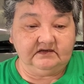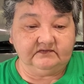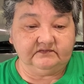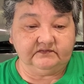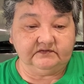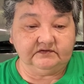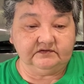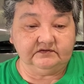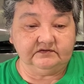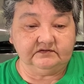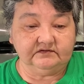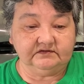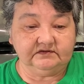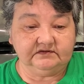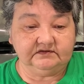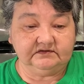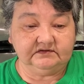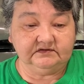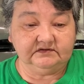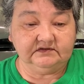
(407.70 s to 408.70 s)
for her,
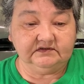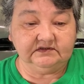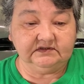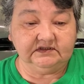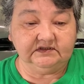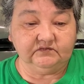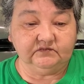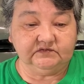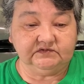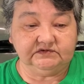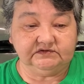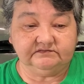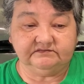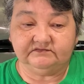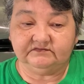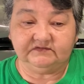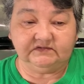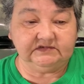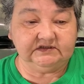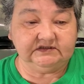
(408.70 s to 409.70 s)

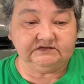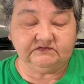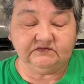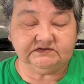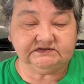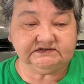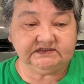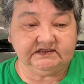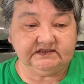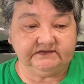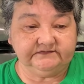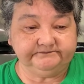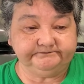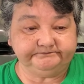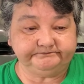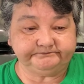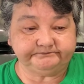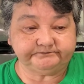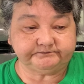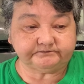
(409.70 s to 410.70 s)
it was a
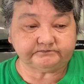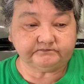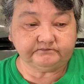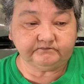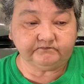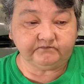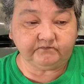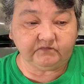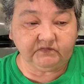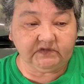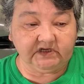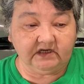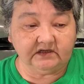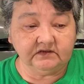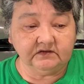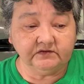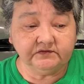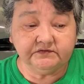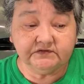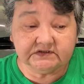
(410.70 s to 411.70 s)

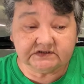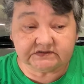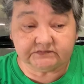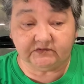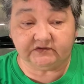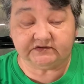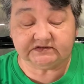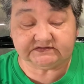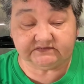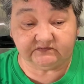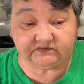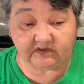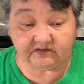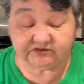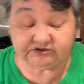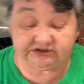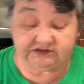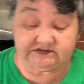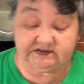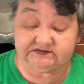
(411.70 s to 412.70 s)
learning experience every time
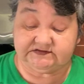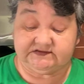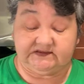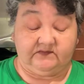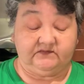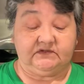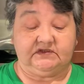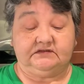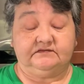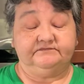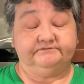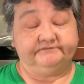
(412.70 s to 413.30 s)
she did something.